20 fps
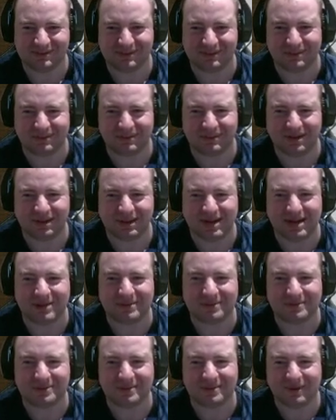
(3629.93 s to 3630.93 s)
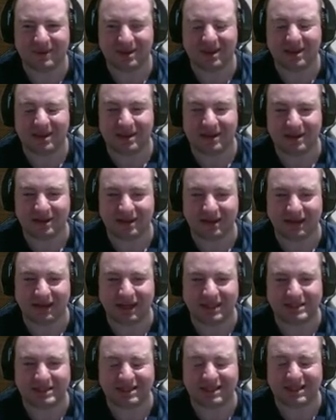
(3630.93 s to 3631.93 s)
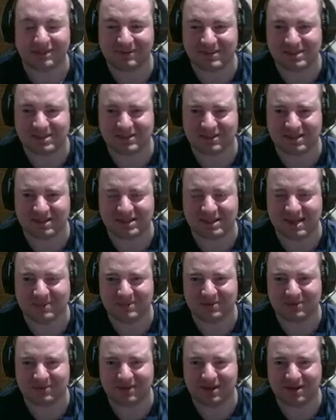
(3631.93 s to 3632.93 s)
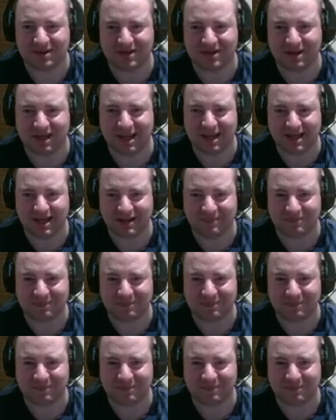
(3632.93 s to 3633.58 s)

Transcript: We are now getting the rest of the gems we can't get.